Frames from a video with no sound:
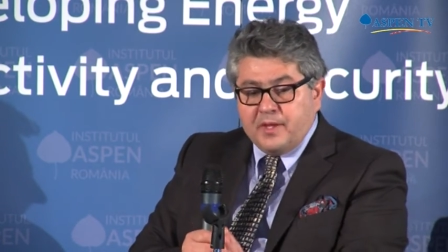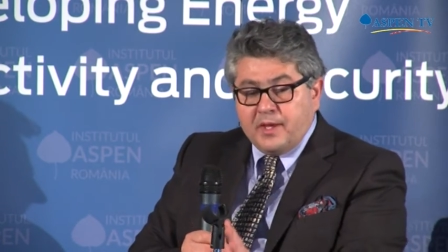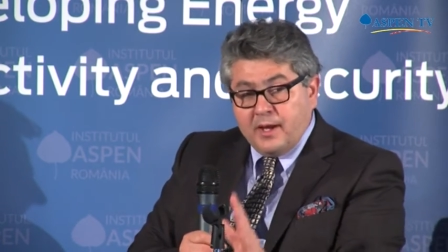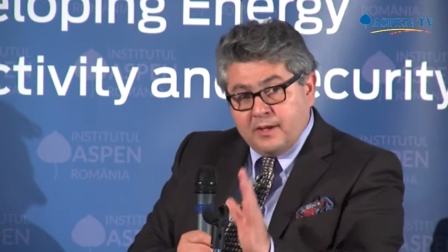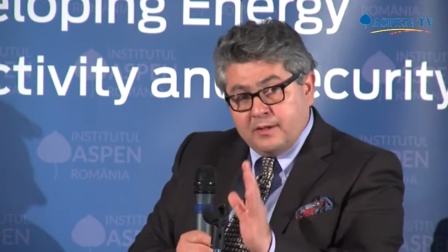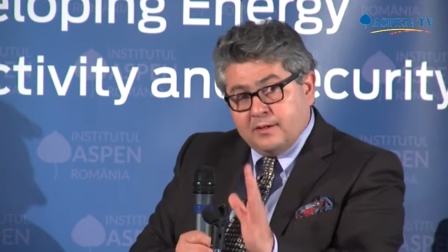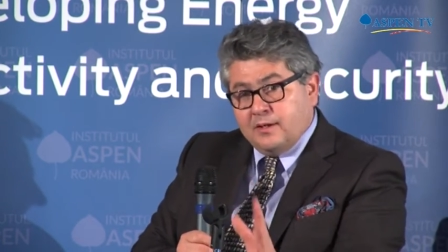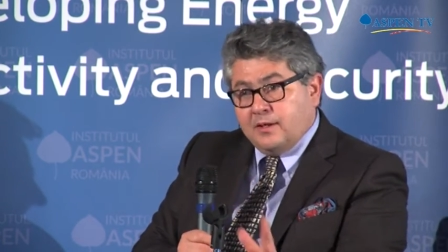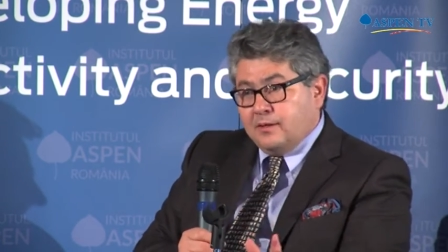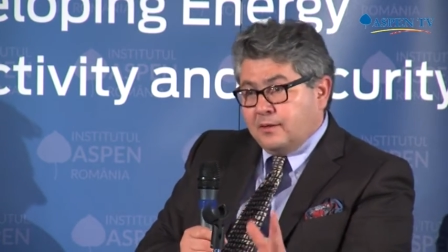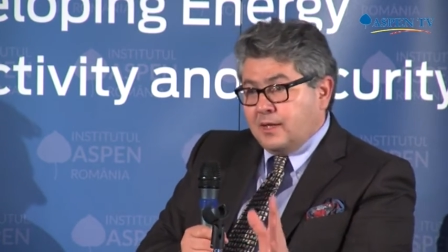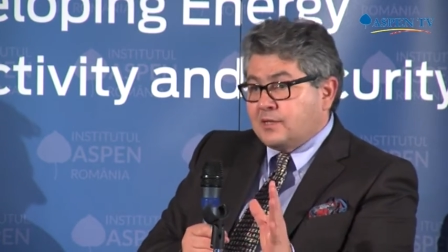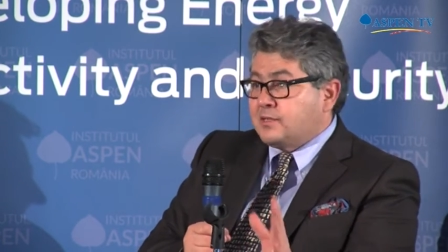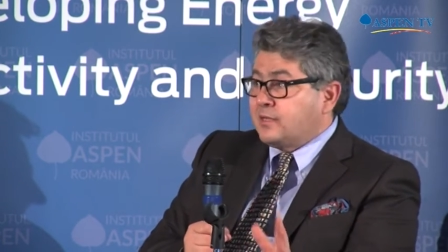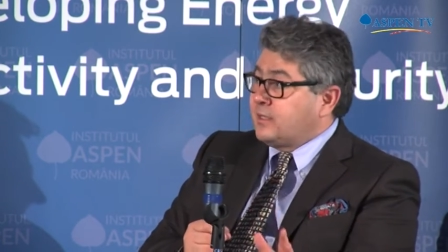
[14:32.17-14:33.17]
And
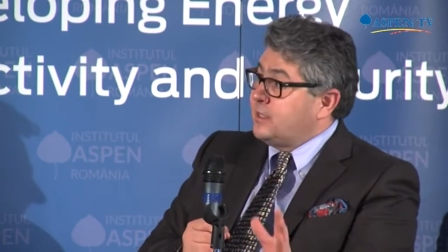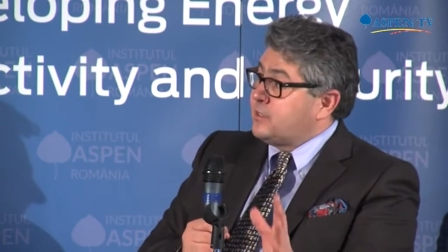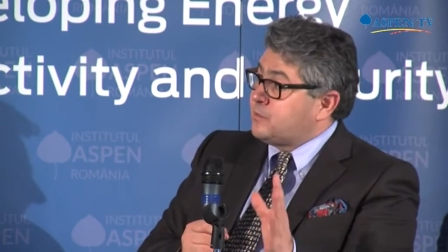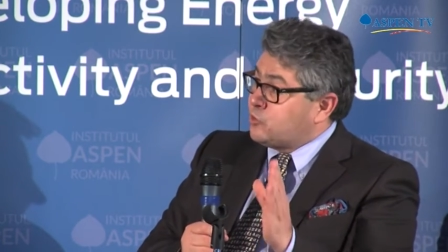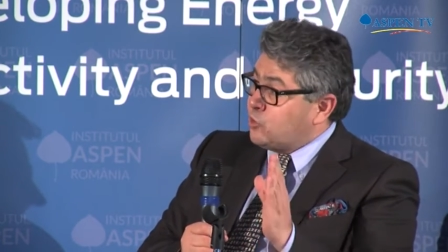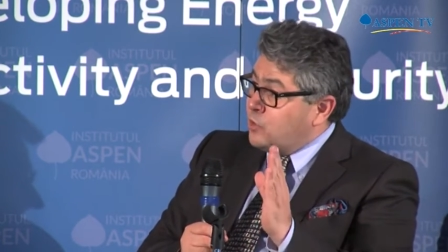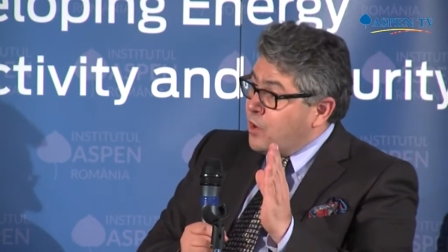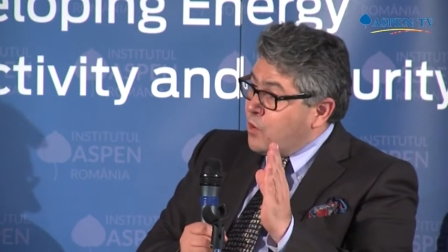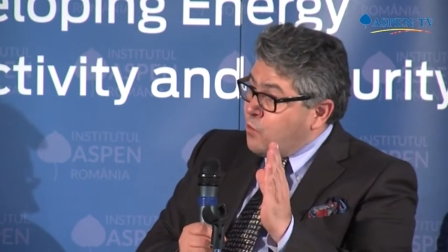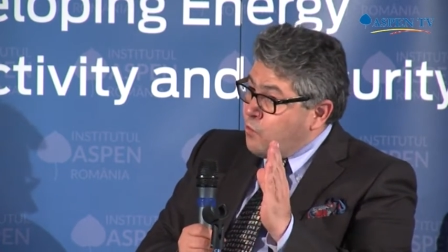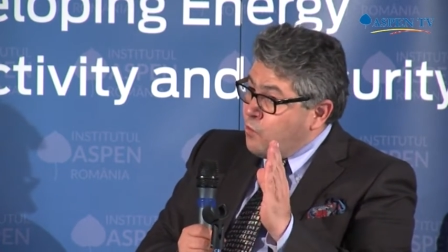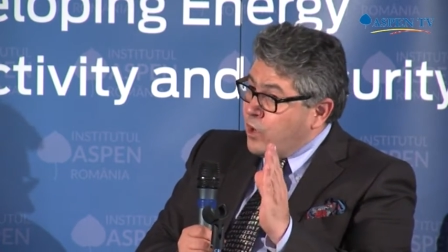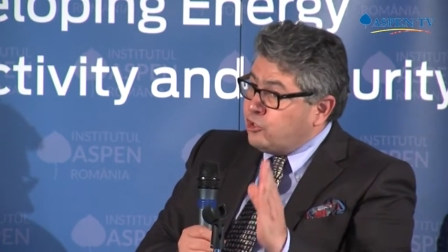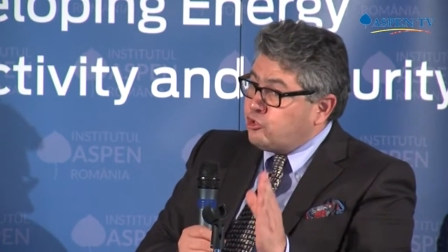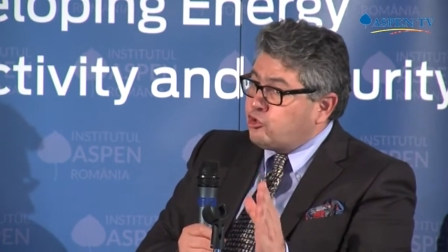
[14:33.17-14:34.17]
that's the case. So
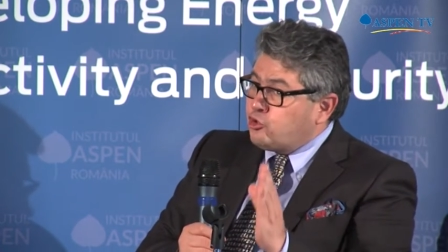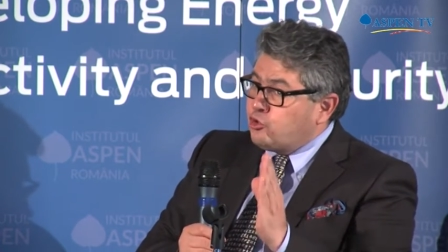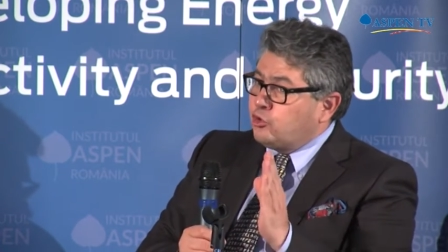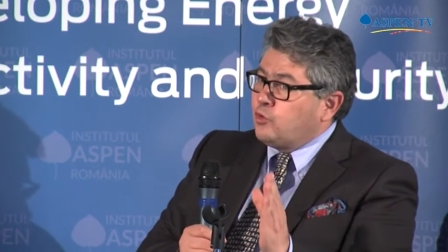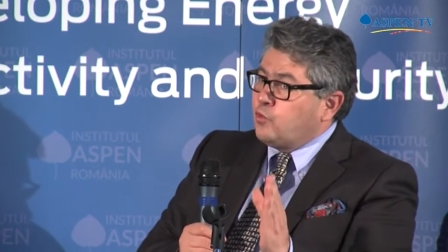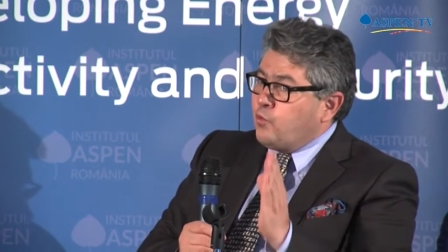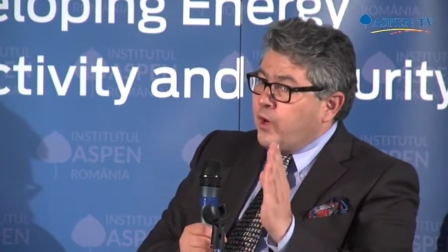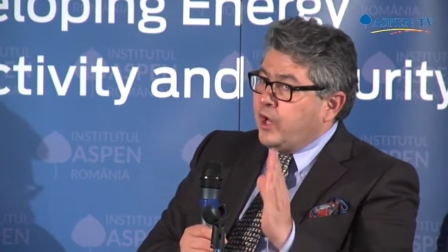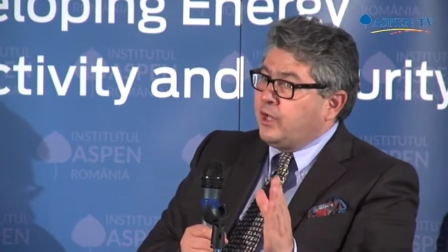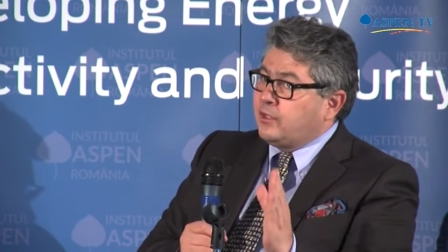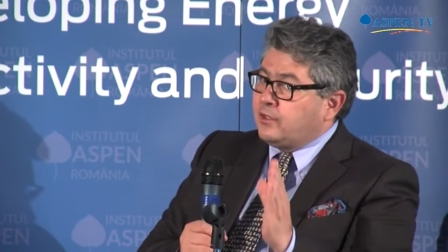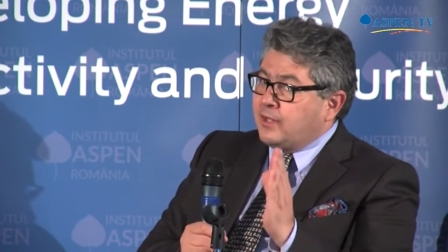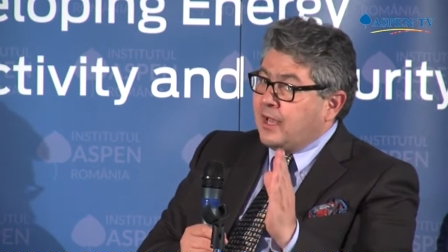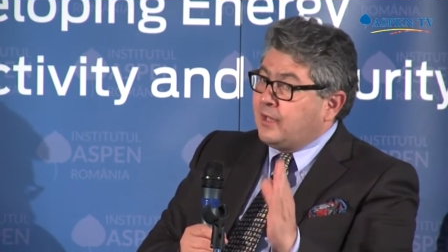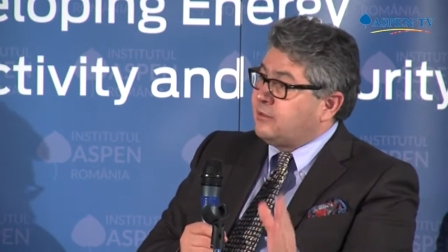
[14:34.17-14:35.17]
one shouldn't
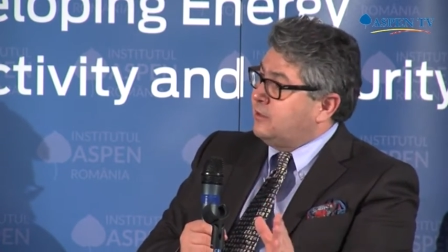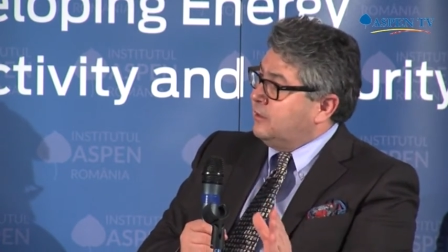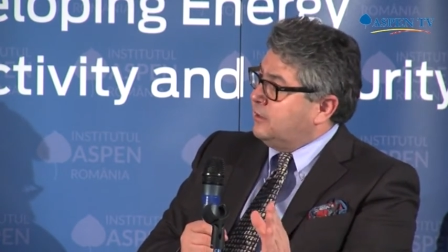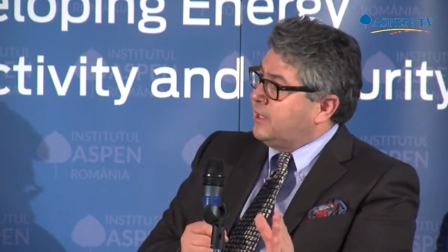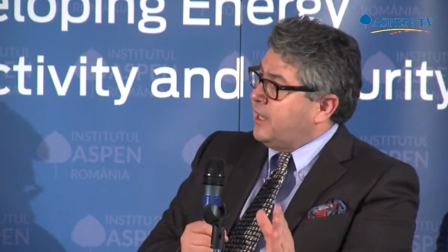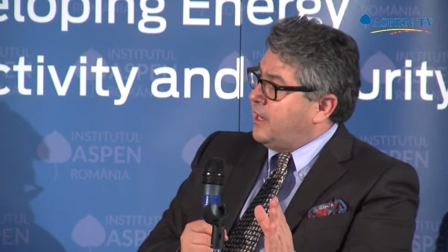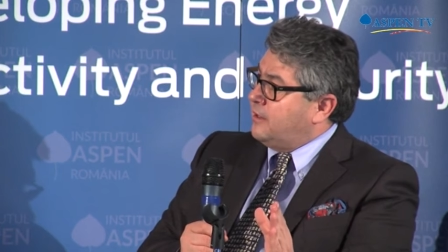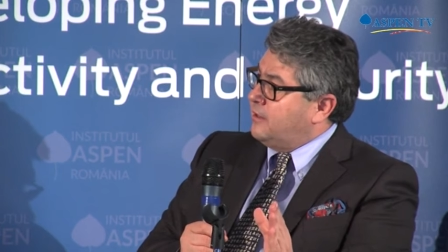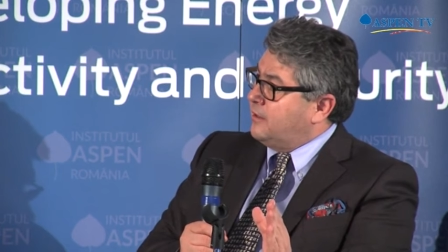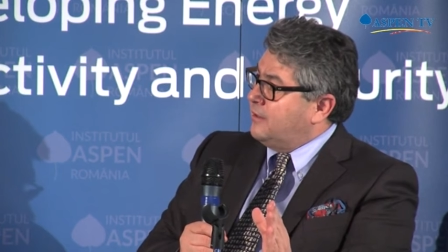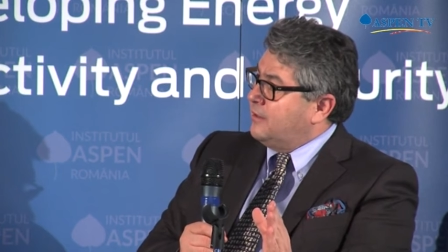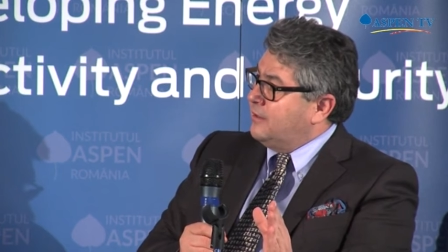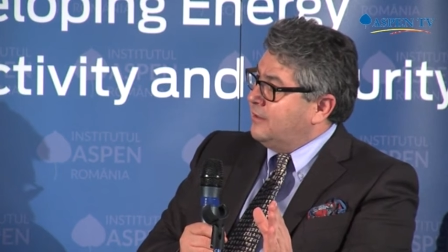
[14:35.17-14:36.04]
wait until then,